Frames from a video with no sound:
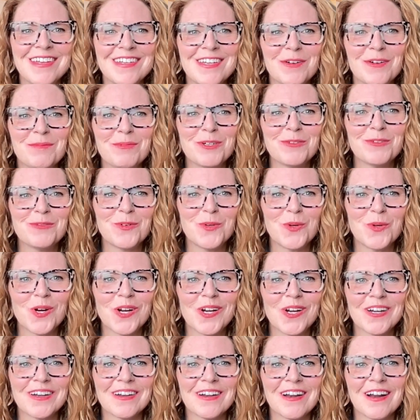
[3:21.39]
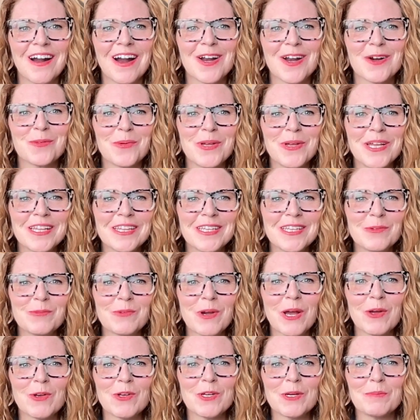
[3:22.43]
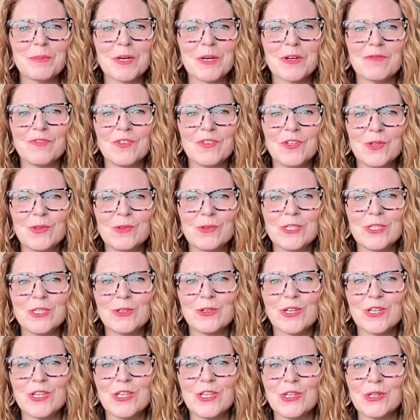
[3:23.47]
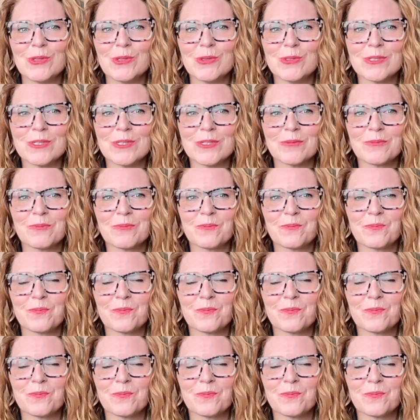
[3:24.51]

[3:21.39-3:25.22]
Number four, our weekly roundup of news you can use.